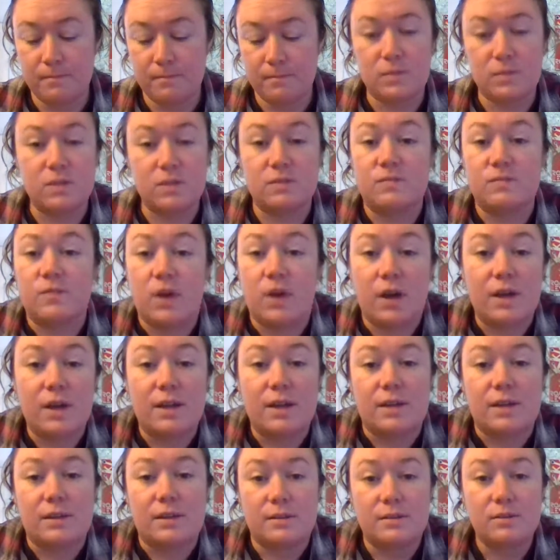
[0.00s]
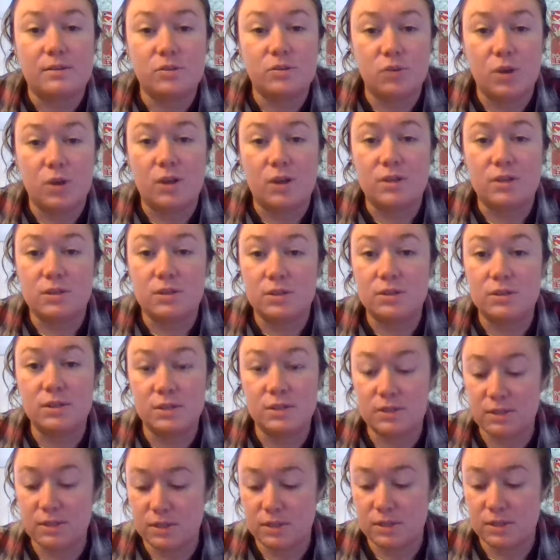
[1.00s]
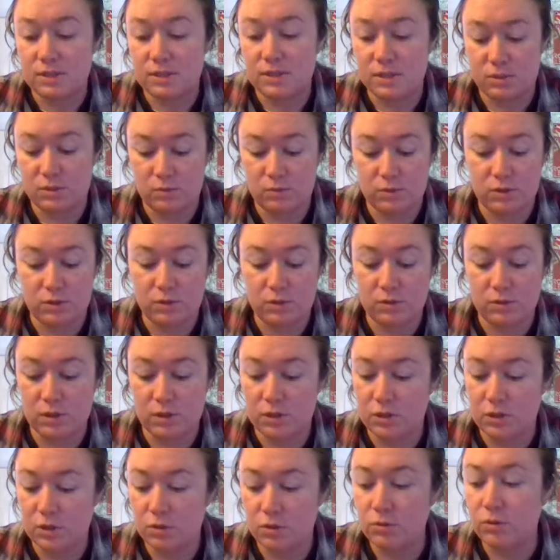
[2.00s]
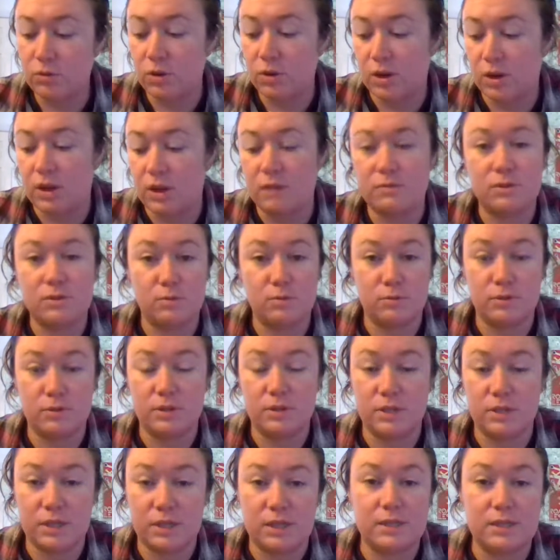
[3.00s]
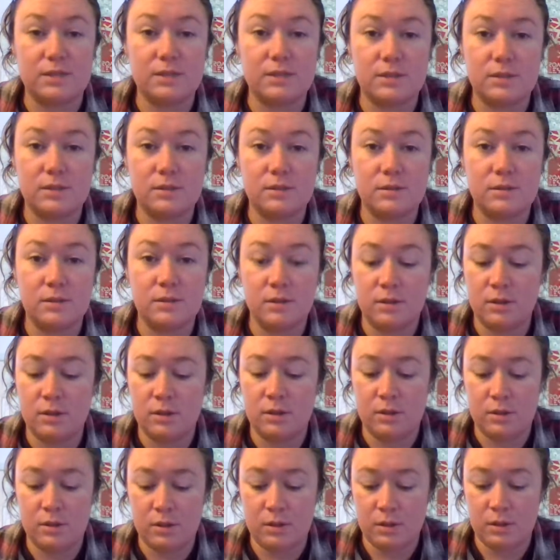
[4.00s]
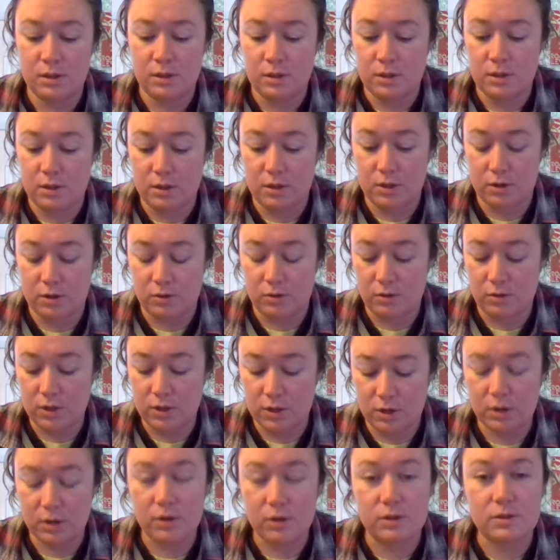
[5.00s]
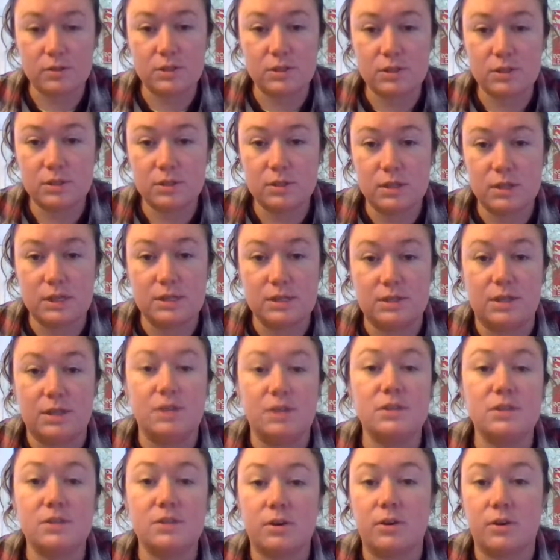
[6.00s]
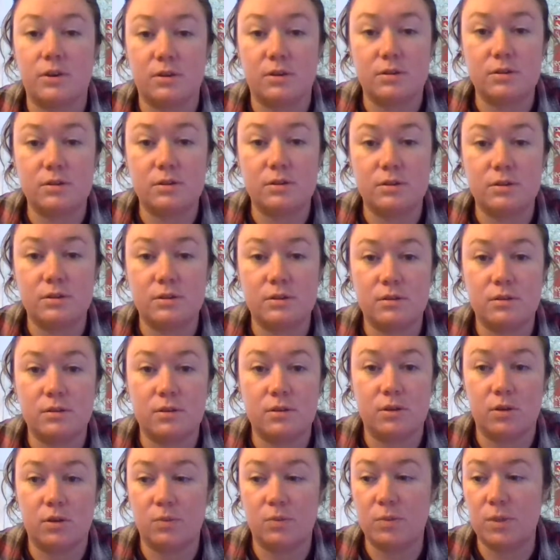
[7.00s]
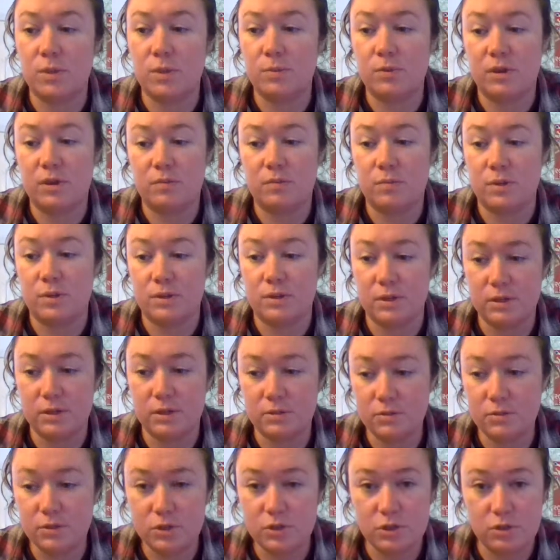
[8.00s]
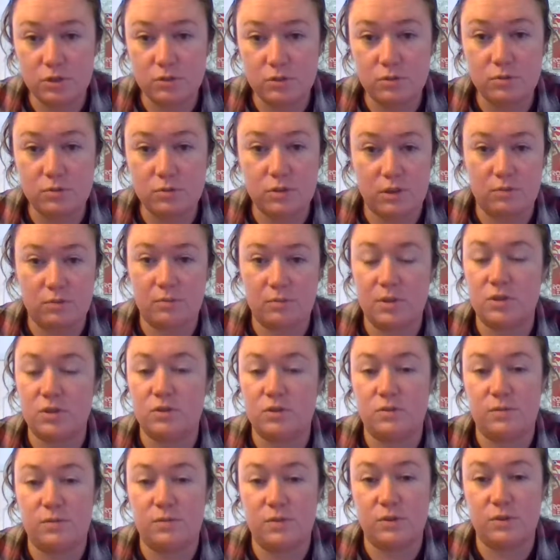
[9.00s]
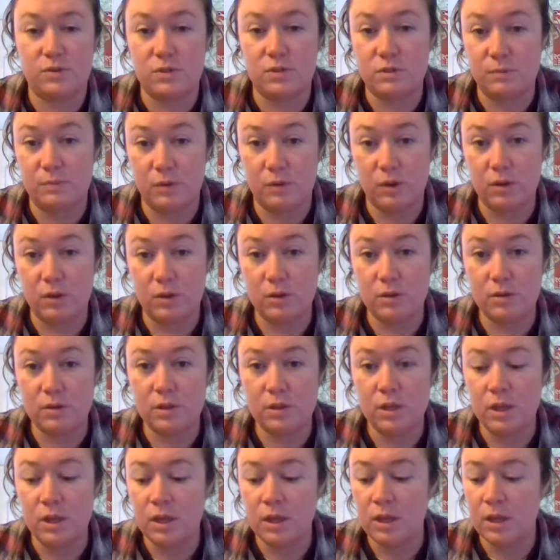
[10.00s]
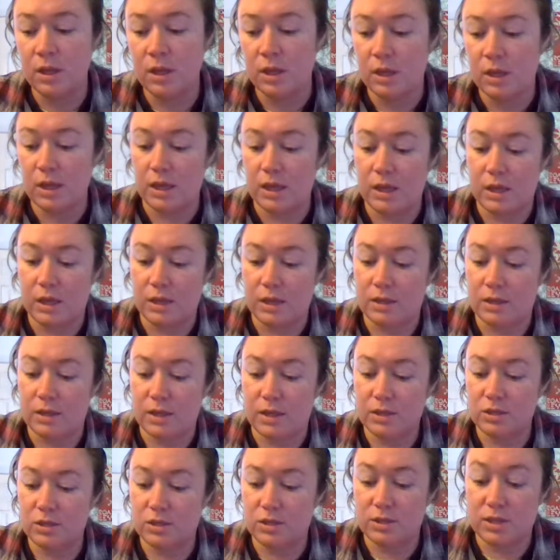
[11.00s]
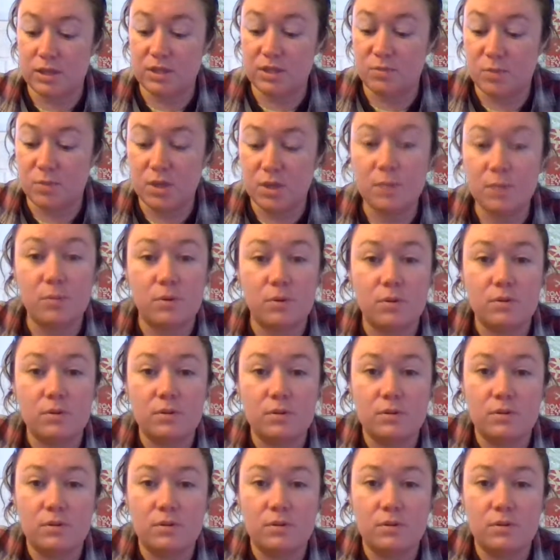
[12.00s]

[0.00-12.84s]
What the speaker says: divine trying to discuss this with you, that you're going to have to release. It hurts. It does hurt. People have belittled you. They've made you feel small. And that's people